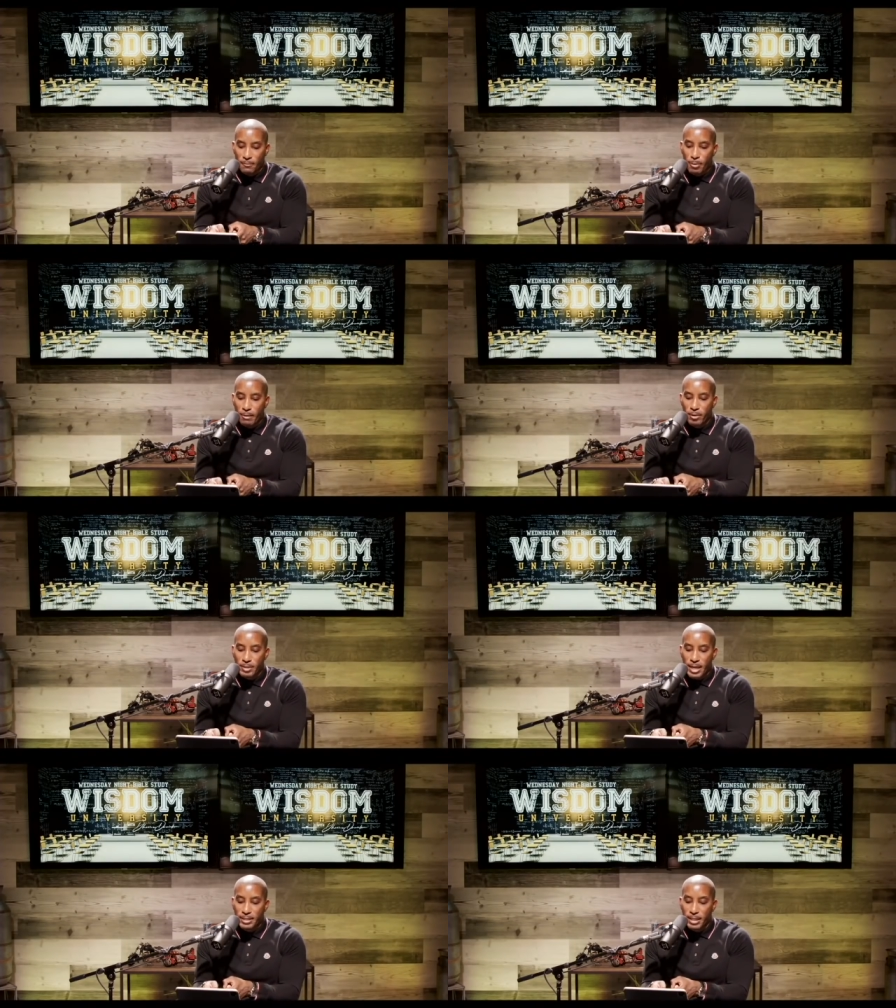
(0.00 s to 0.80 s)

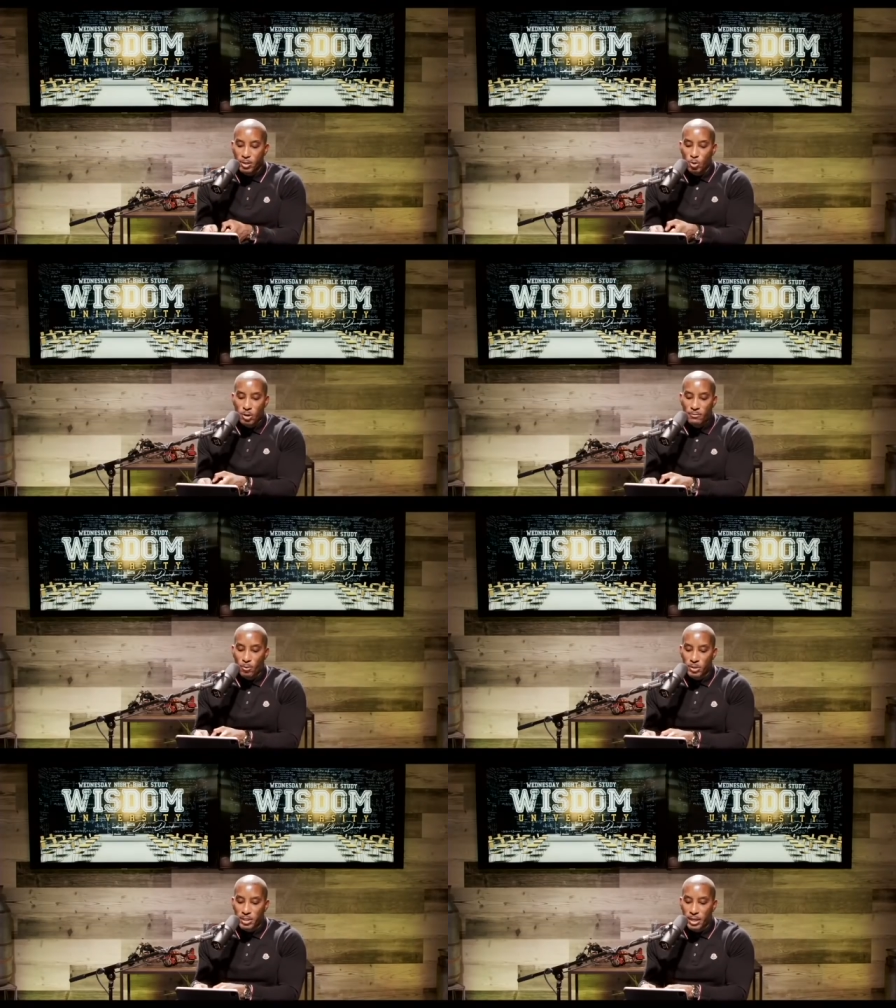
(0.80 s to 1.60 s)
Proverbs 18
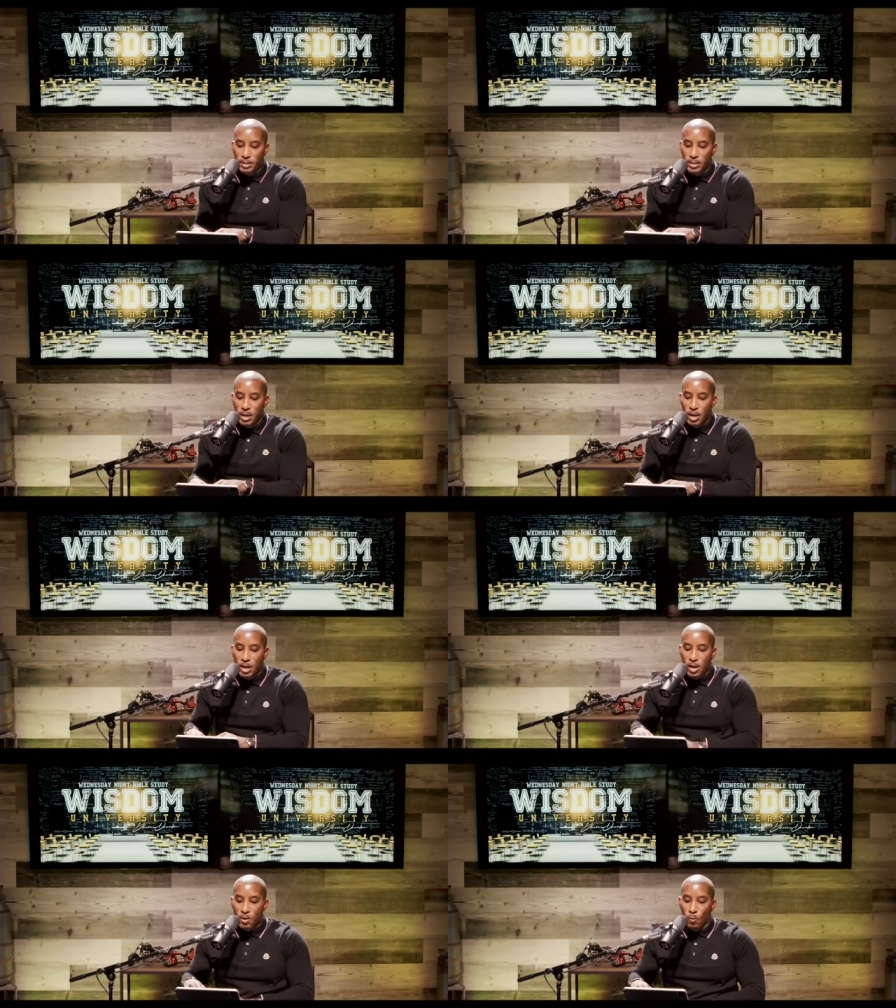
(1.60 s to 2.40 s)
24 says,
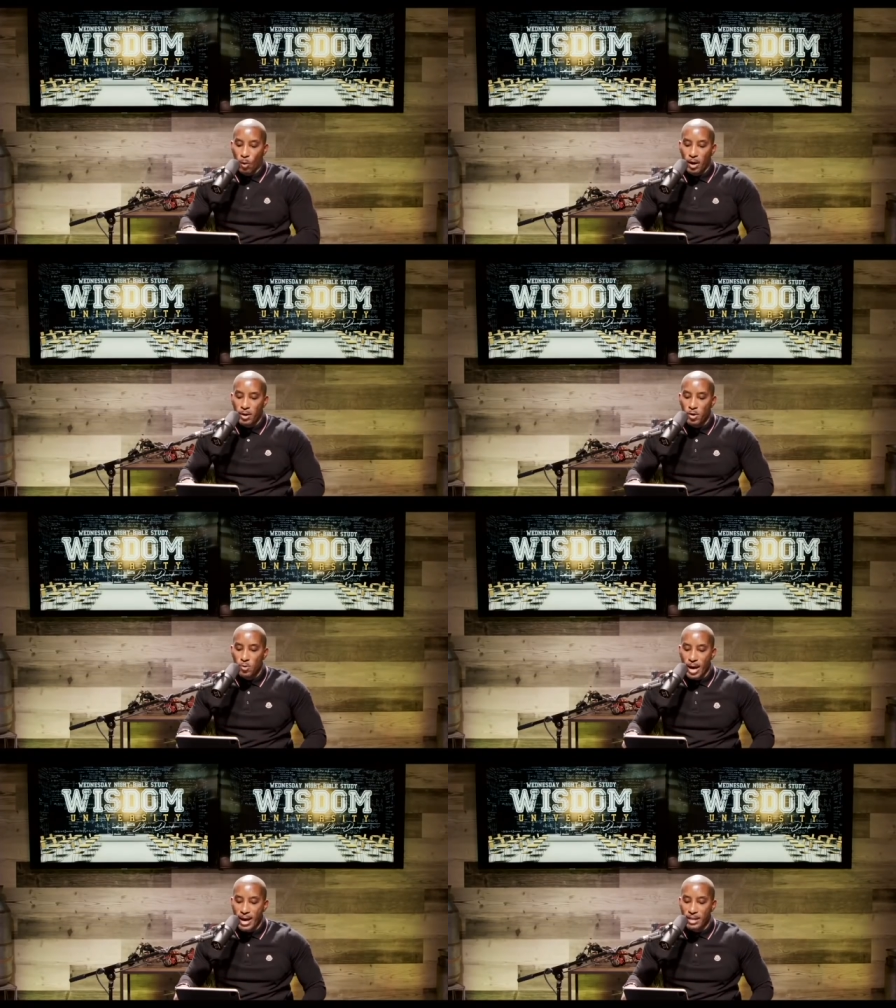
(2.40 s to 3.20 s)
one
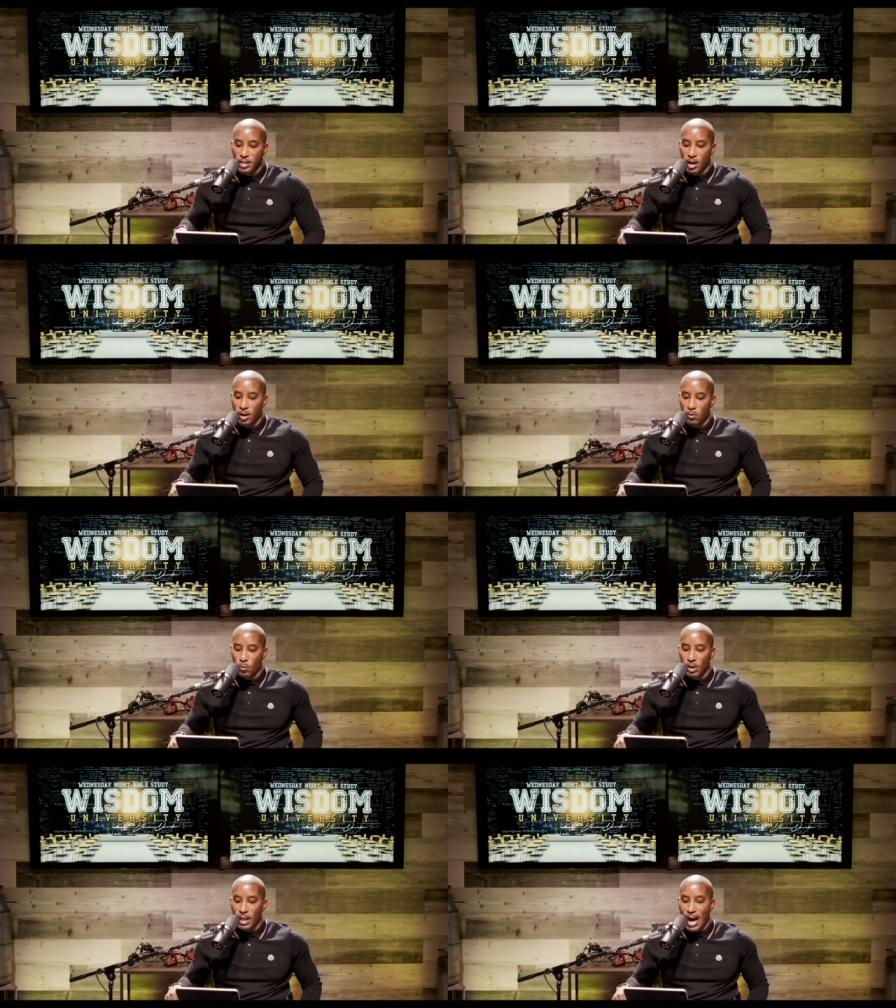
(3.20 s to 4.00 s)
who has
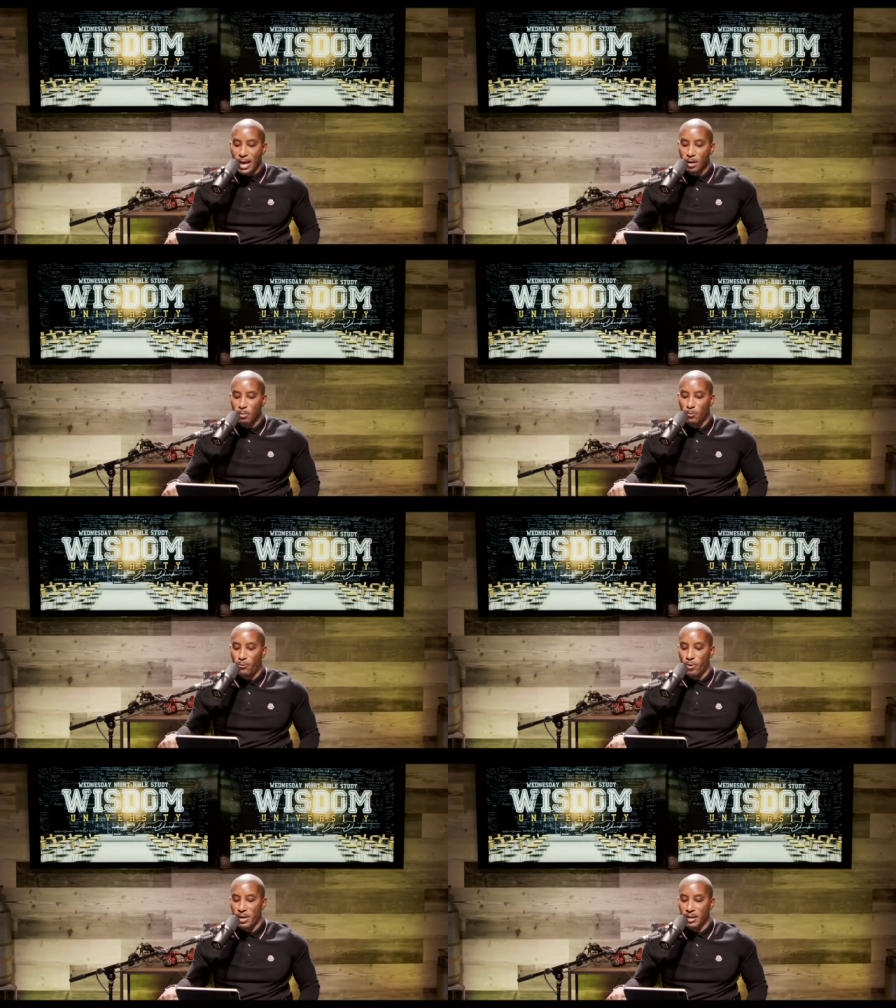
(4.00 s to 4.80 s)
unreliable
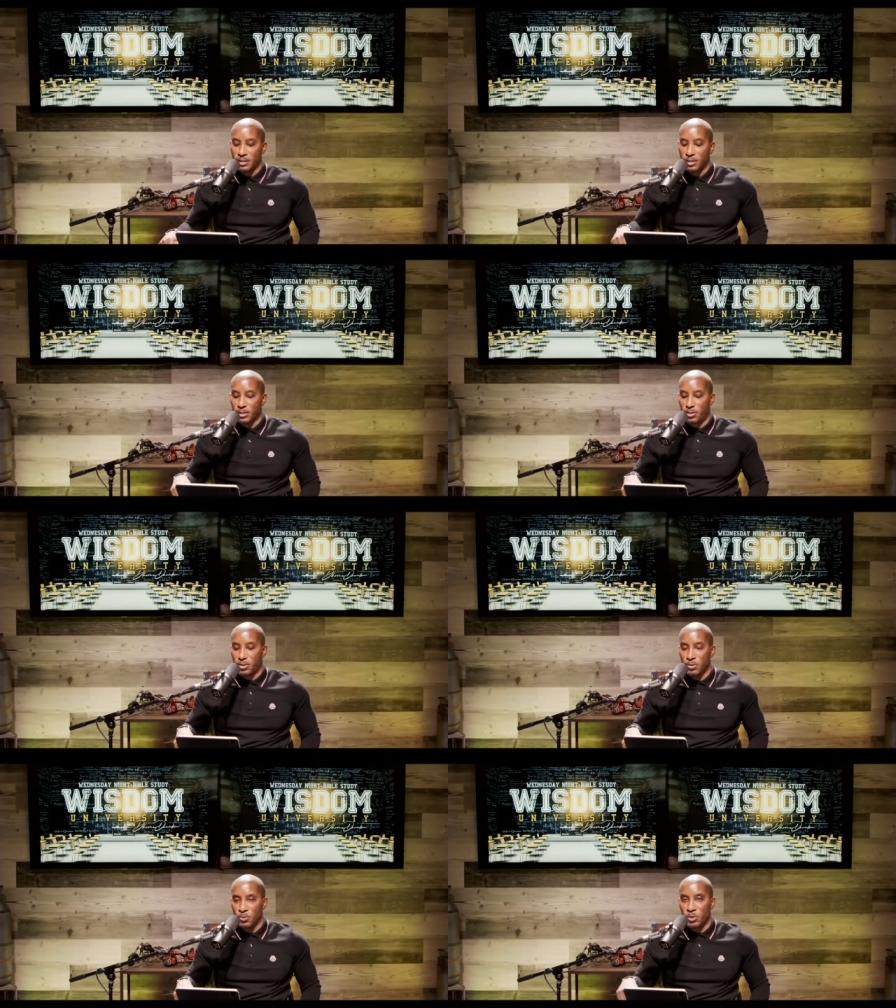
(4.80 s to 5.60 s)
friends
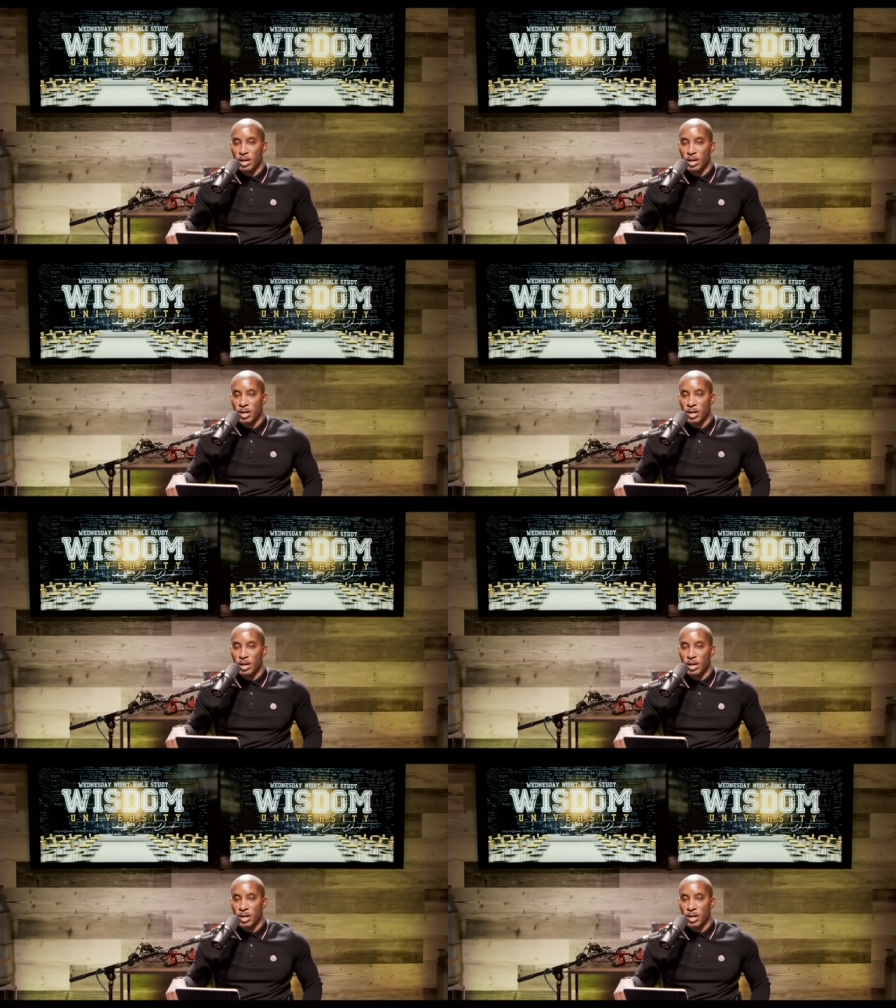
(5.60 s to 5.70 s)
soon